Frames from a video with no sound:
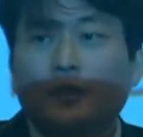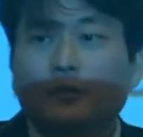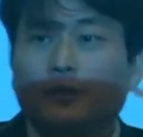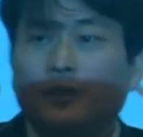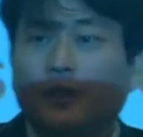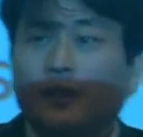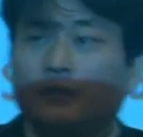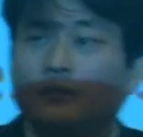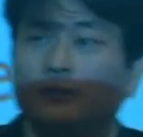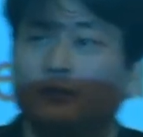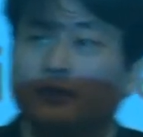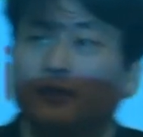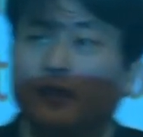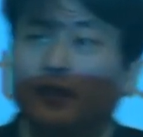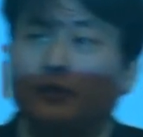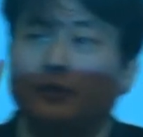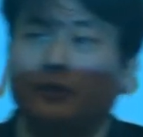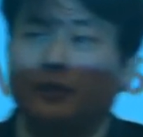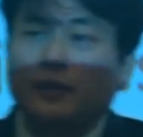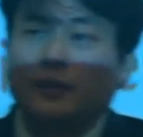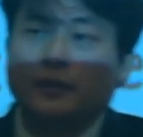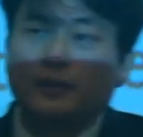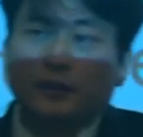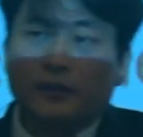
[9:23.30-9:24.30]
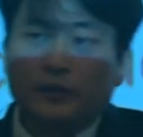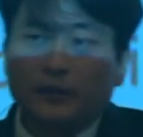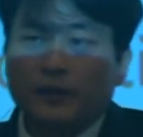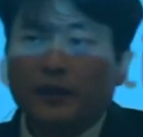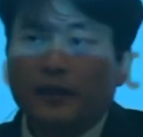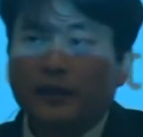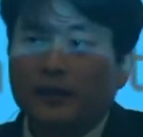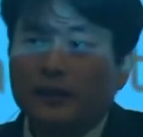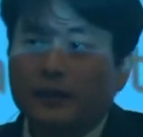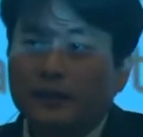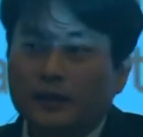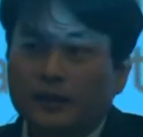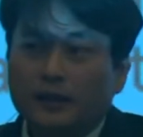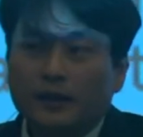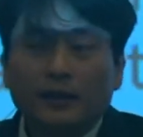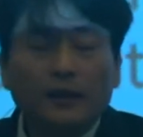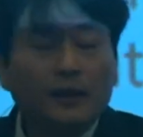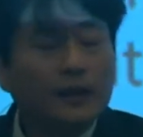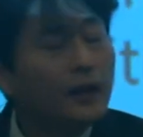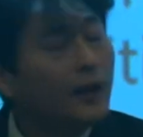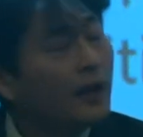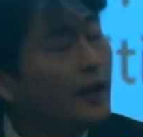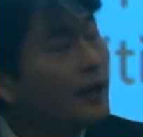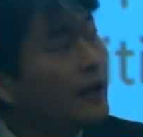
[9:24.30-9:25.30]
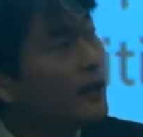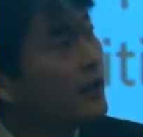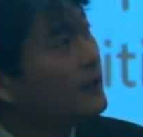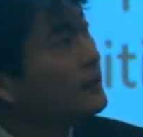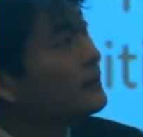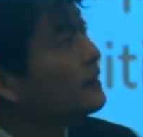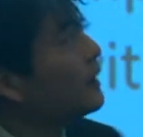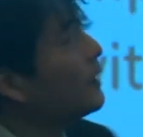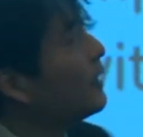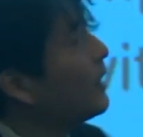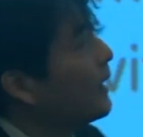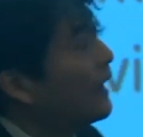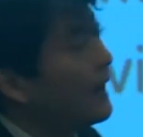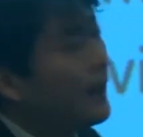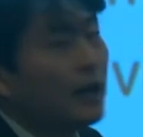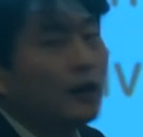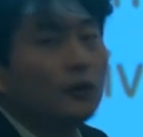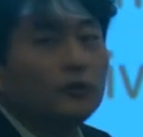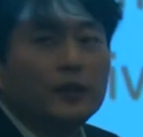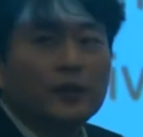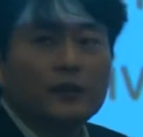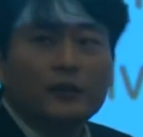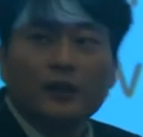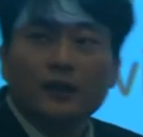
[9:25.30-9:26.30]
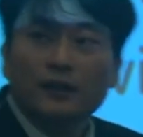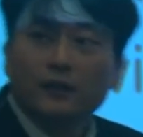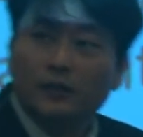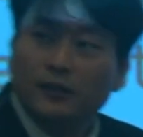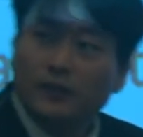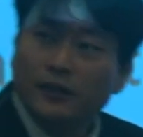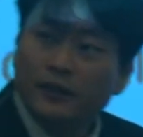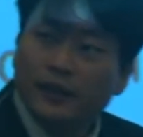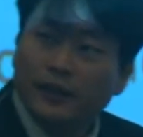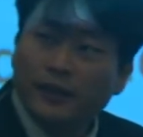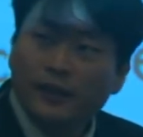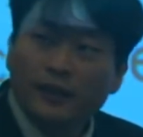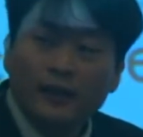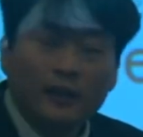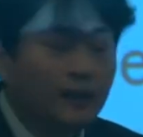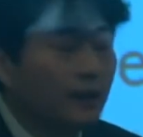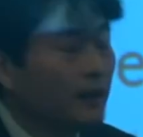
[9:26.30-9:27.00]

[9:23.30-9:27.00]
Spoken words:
were interrogating and how they are learning.